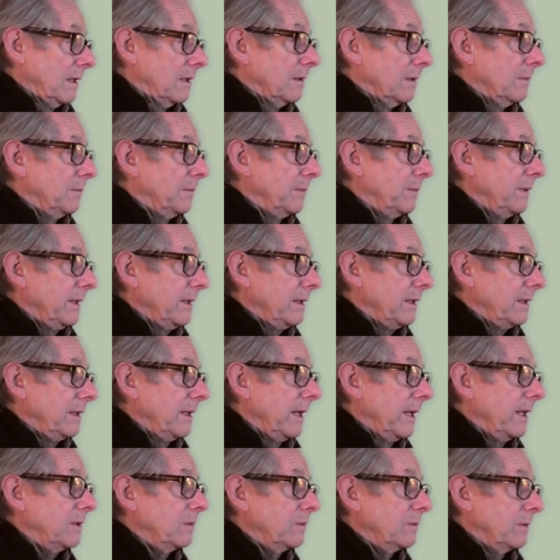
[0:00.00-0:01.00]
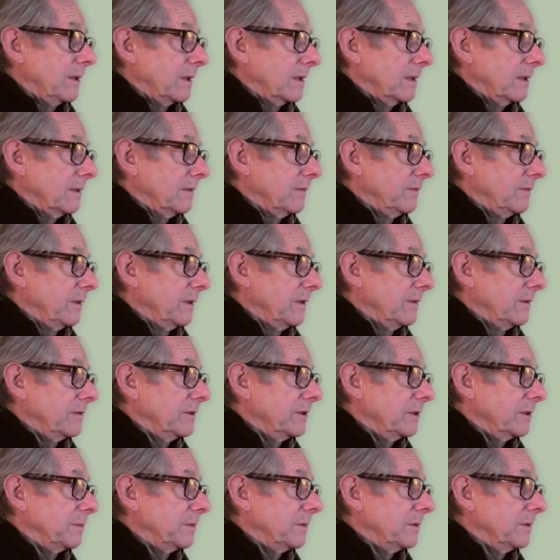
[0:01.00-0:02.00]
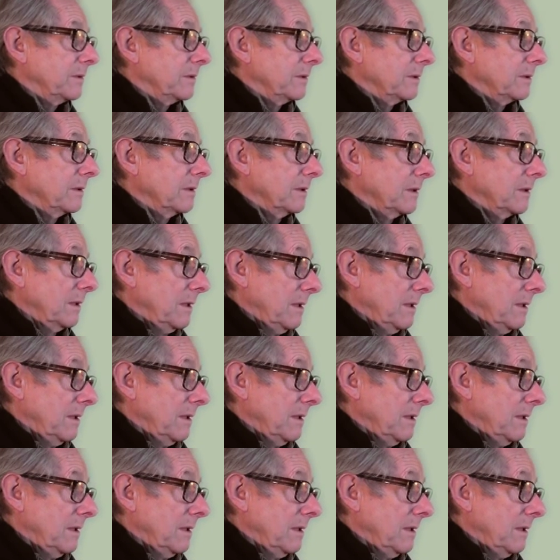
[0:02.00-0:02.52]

complete network of support,